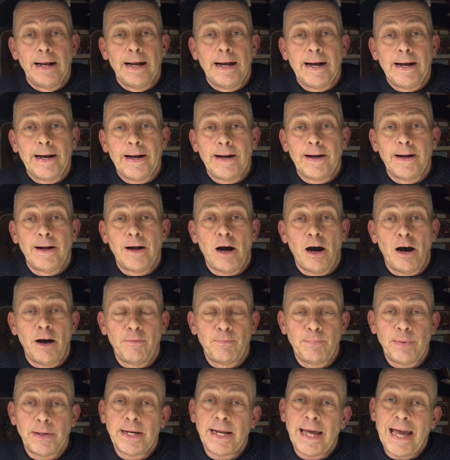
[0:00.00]

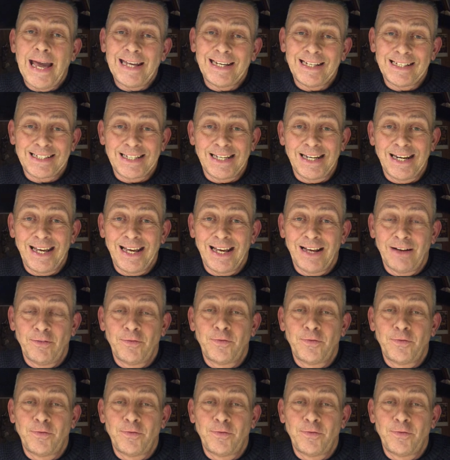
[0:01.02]
I've been editing it